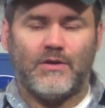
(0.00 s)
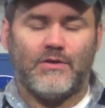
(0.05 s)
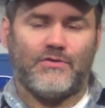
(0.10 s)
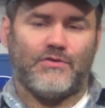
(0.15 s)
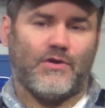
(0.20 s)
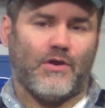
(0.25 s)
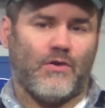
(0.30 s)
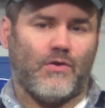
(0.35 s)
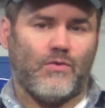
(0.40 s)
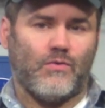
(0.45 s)

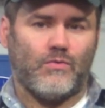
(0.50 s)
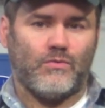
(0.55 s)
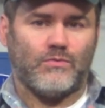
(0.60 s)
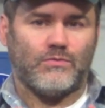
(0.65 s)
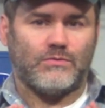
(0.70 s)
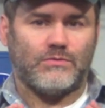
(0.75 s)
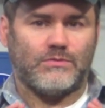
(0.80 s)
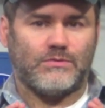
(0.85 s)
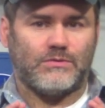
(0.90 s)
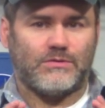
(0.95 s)
So
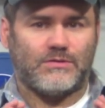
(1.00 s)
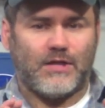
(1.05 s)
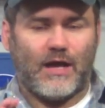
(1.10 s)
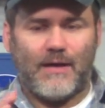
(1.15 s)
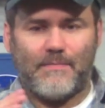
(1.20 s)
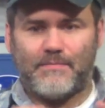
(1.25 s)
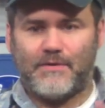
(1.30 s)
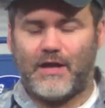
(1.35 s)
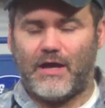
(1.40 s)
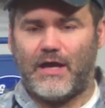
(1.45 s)

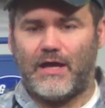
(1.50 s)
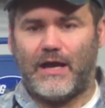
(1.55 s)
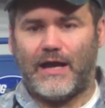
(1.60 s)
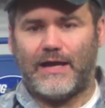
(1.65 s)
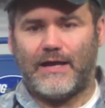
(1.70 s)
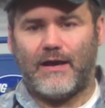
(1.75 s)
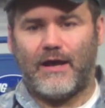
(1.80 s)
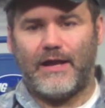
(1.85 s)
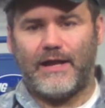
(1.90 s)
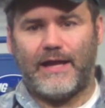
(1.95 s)
top gun,
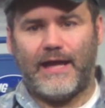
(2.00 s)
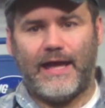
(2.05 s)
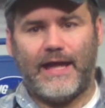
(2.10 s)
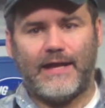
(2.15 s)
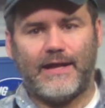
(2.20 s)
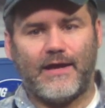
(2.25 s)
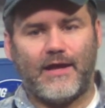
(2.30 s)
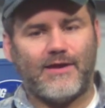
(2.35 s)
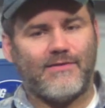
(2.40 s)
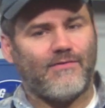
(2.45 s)
iconic
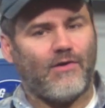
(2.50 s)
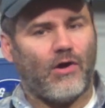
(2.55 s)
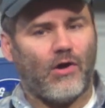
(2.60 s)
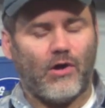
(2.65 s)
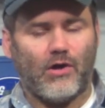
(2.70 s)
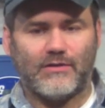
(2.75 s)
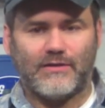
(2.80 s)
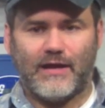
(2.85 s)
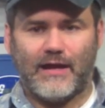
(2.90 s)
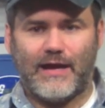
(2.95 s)
handgun of
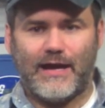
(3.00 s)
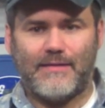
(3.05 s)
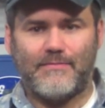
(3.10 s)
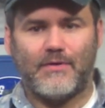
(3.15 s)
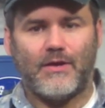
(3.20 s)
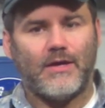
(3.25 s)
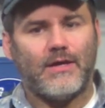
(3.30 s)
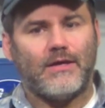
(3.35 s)
all time